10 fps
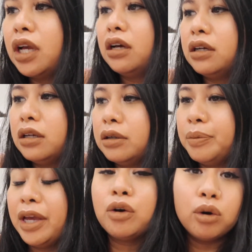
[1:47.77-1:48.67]

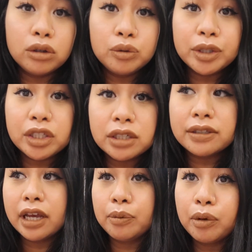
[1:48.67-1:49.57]
um Ekolu, which is
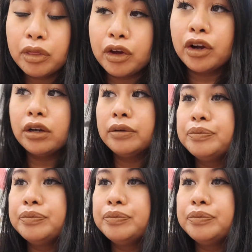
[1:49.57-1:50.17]
April third,